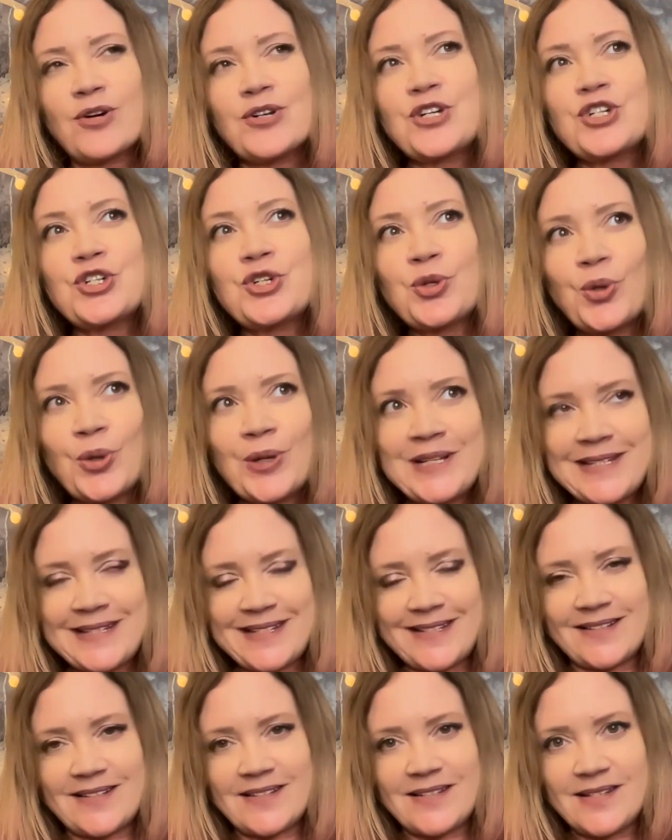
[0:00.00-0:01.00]

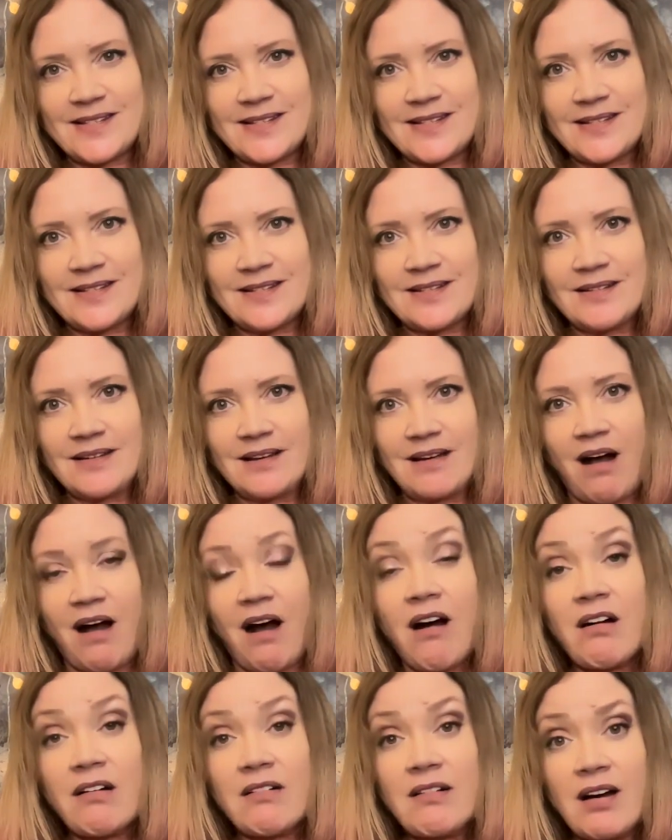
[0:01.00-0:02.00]
choices
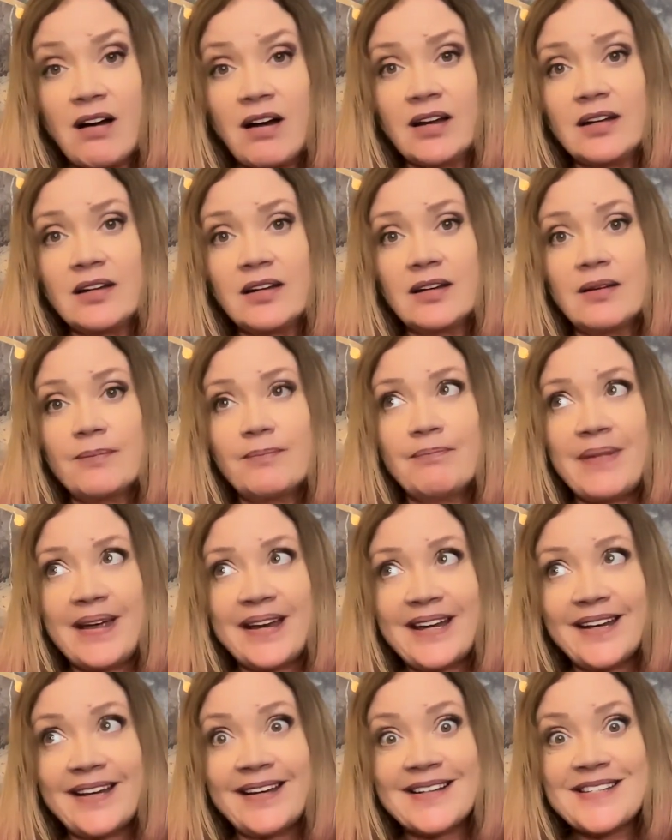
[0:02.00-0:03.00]
are not
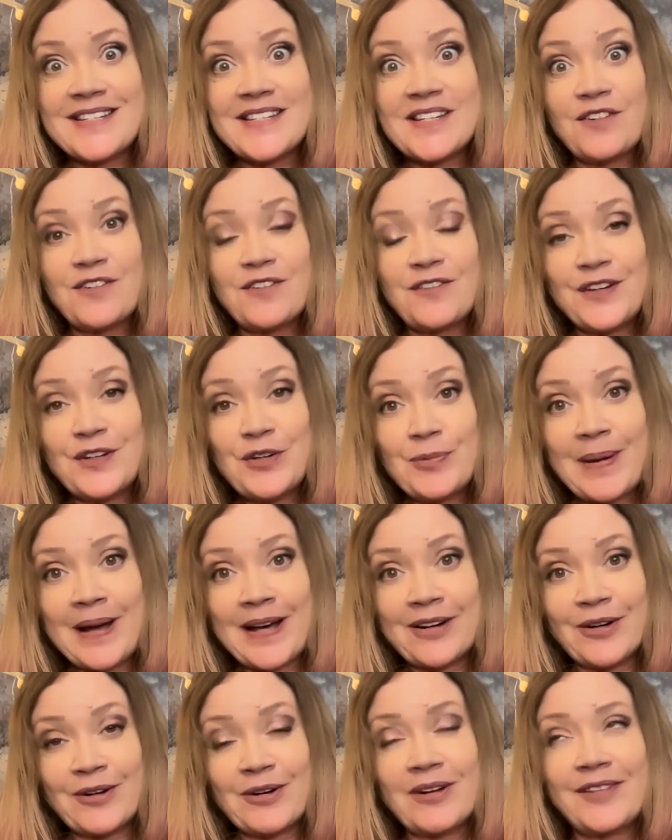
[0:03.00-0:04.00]
making us feel
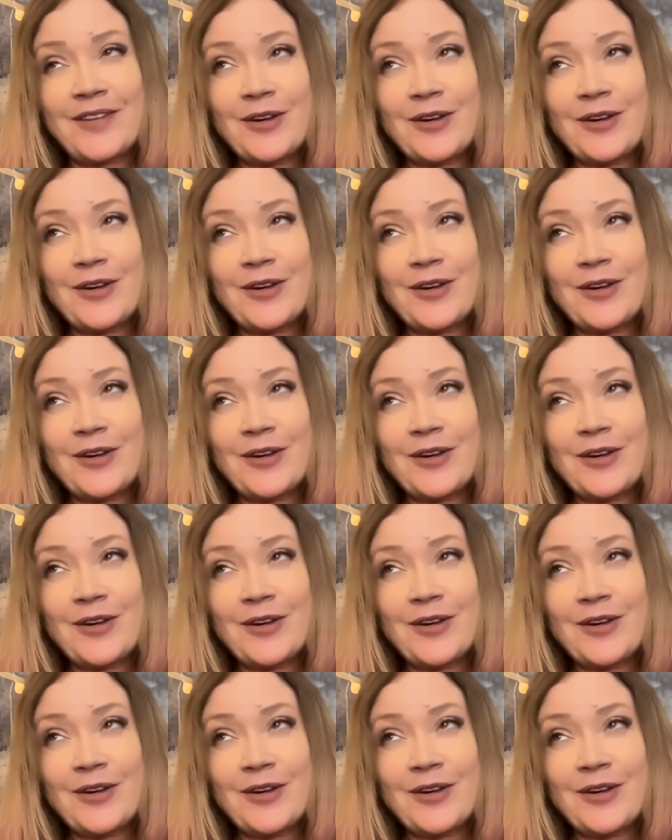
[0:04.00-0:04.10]
better.